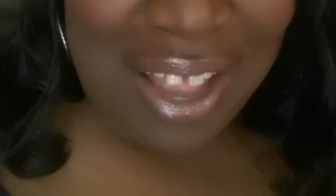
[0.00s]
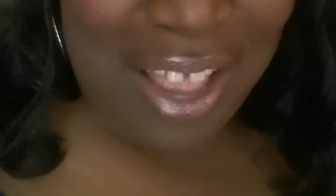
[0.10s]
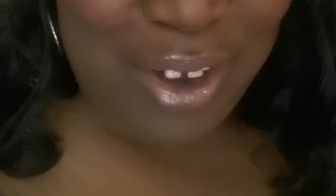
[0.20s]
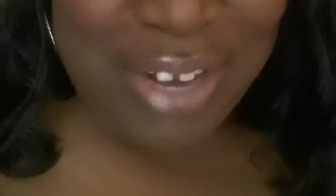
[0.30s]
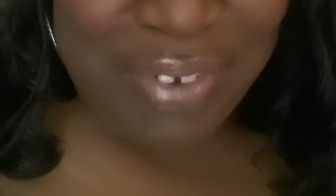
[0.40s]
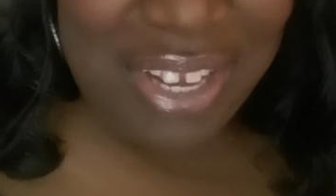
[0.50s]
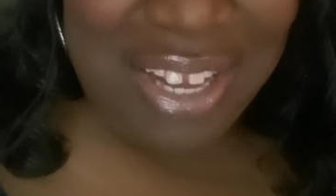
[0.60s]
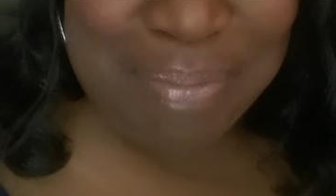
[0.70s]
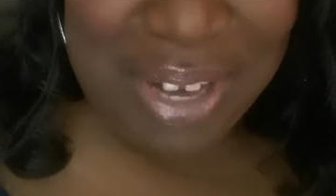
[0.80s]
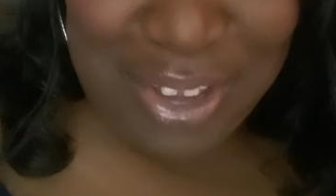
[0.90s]
I don't even
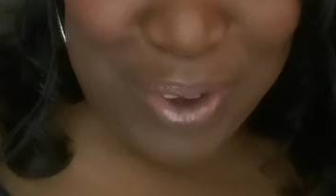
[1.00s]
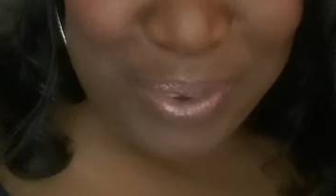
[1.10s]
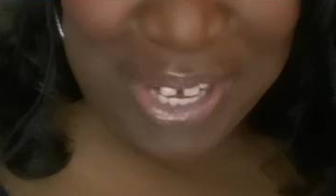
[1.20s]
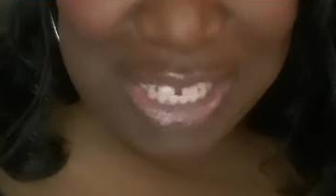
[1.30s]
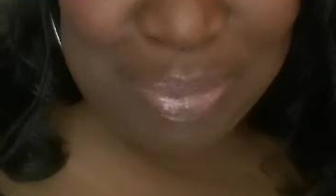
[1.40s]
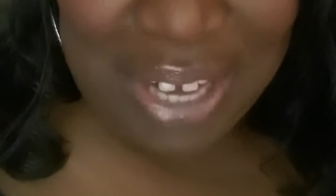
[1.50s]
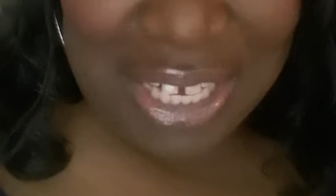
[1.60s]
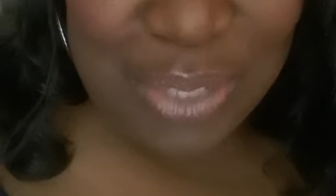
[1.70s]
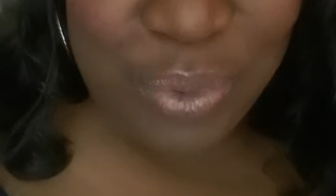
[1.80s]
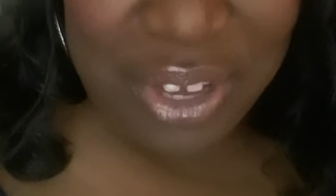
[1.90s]
eat many donuts, but I
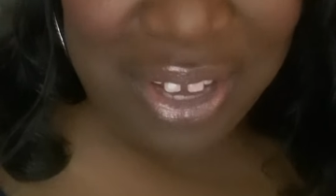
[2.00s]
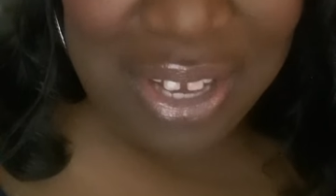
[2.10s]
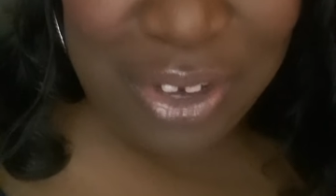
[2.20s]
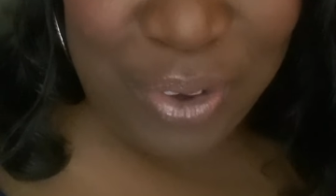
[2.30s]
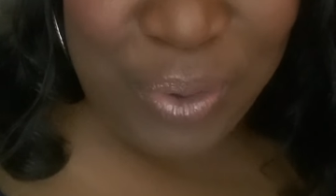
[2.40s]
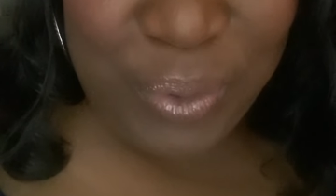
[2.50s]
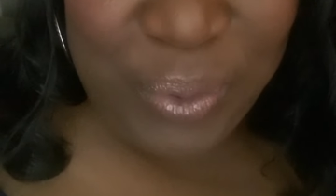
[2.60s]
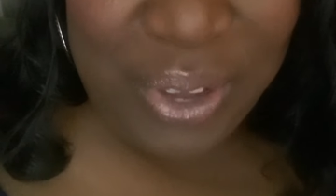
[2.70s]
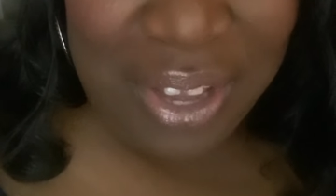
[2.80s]
just wanted a good old,